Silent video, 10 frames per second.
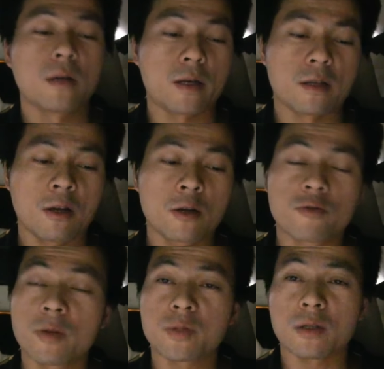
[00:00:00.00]
And the long
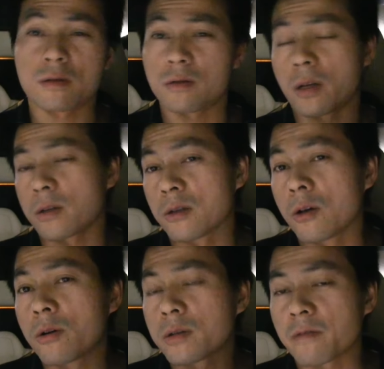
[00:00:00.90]
trips are like
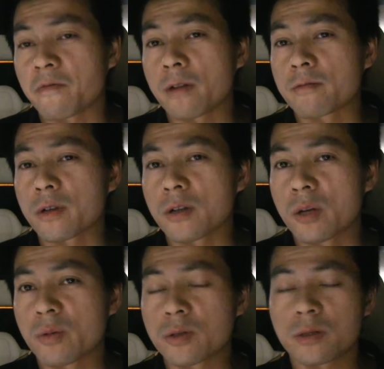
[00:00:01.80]
longer than five hundred
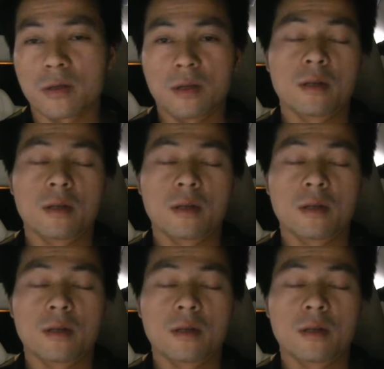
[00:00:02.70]
kilometers.